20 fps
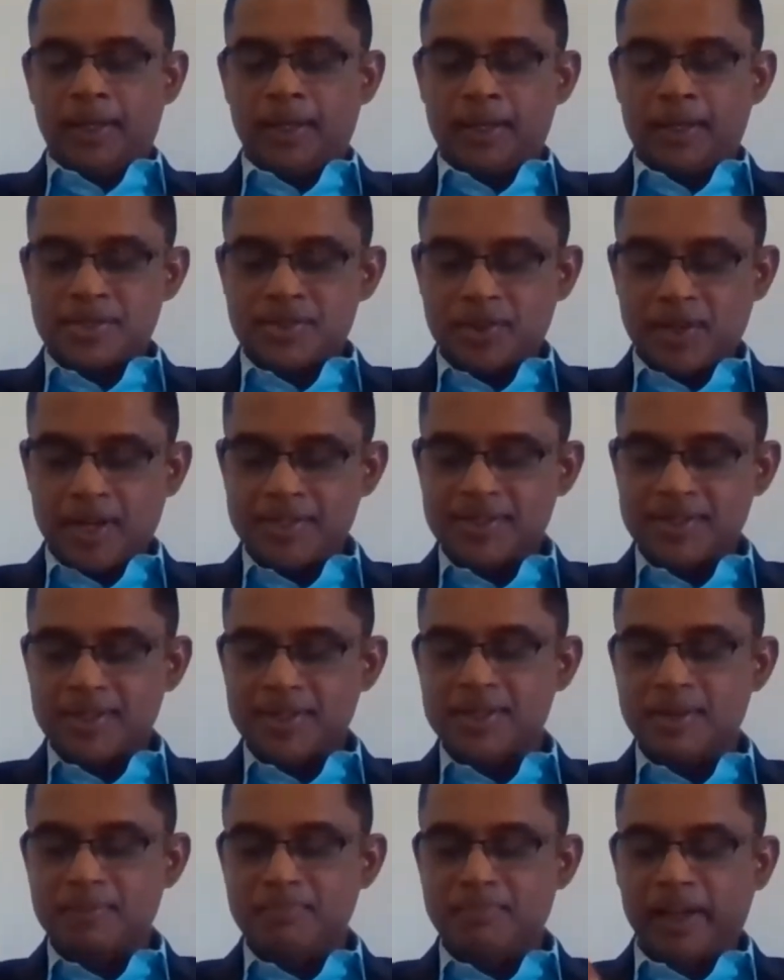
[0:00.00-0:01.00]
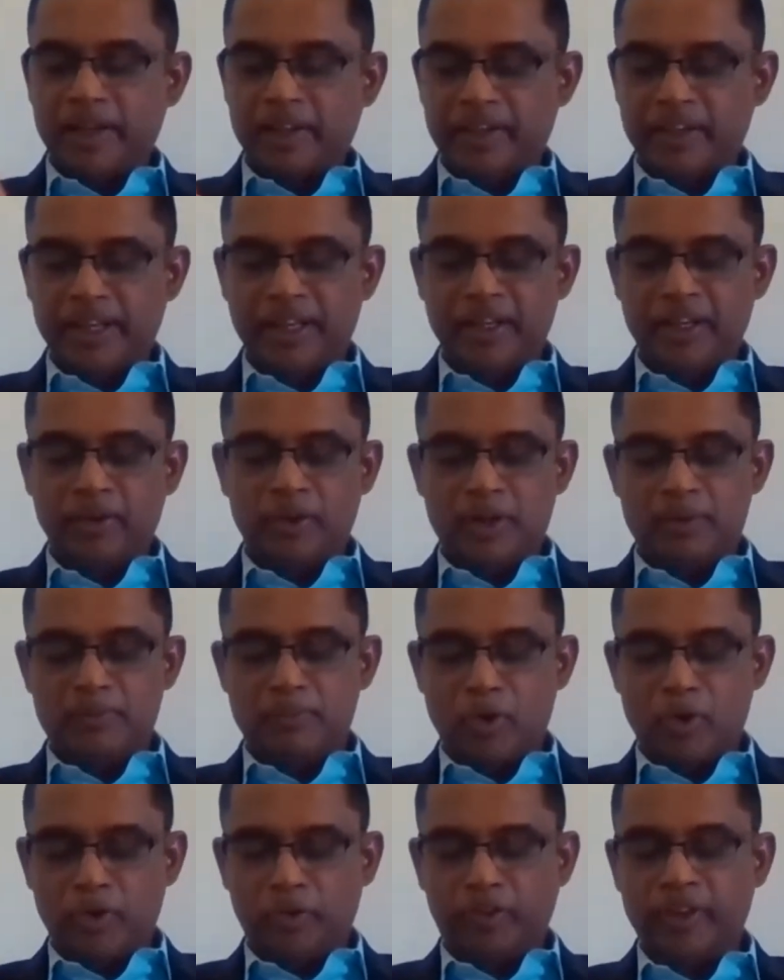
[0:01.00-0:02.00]
stress is a mentally or
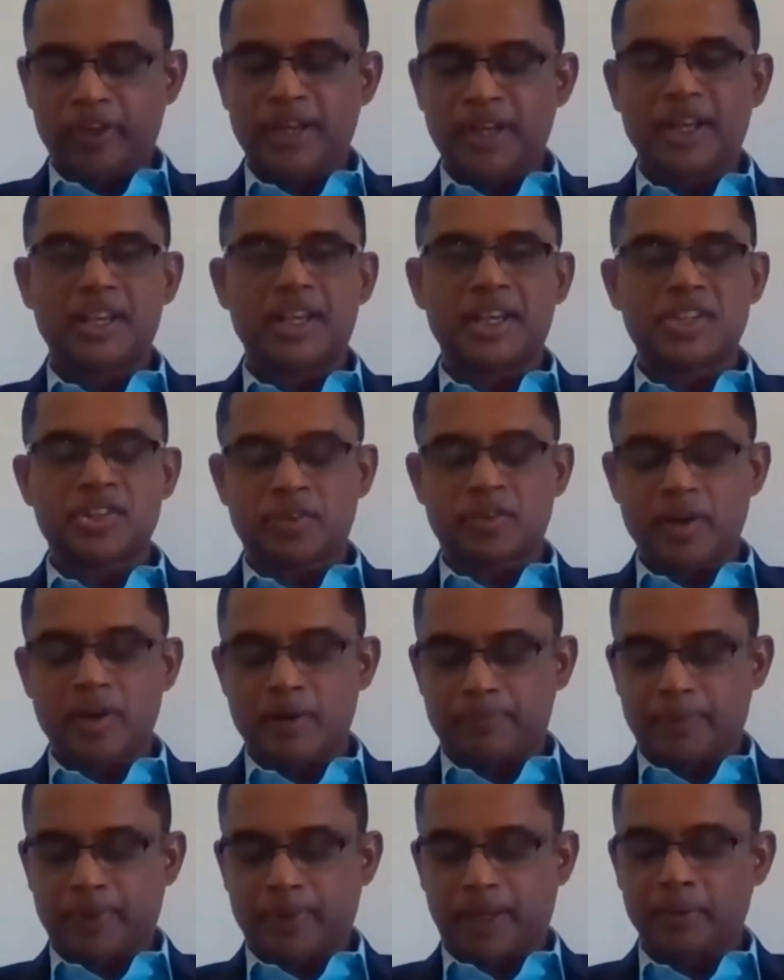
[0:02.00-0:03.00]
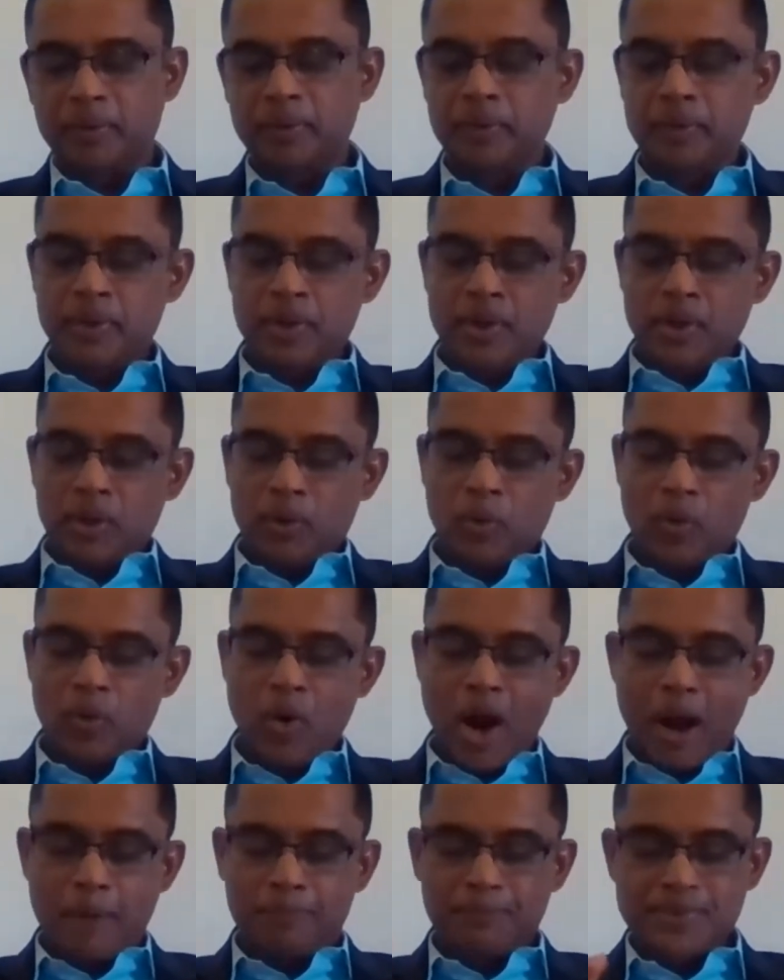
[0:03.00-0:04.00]
emotionally disruptive
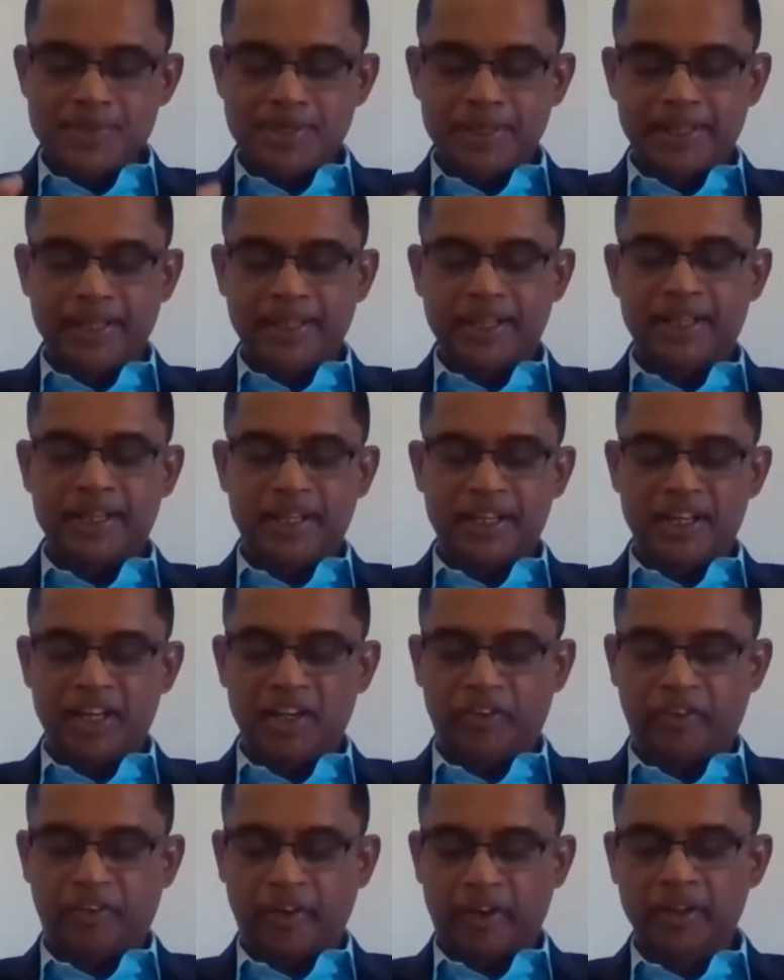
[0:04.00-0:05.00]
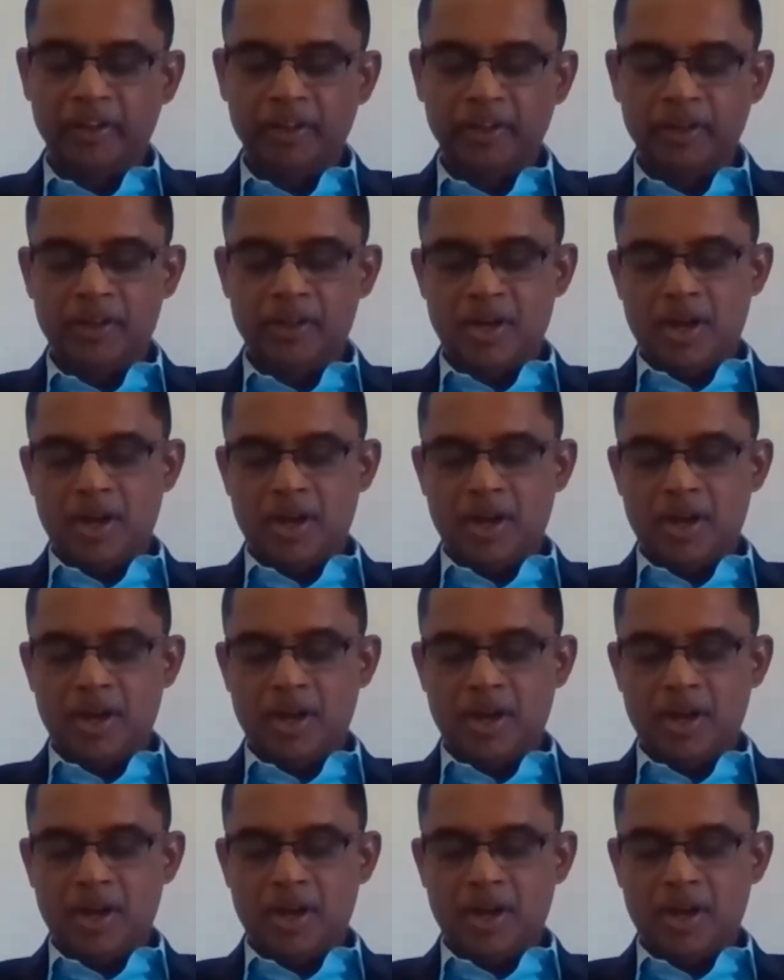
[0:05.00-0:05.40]
or upsetting condition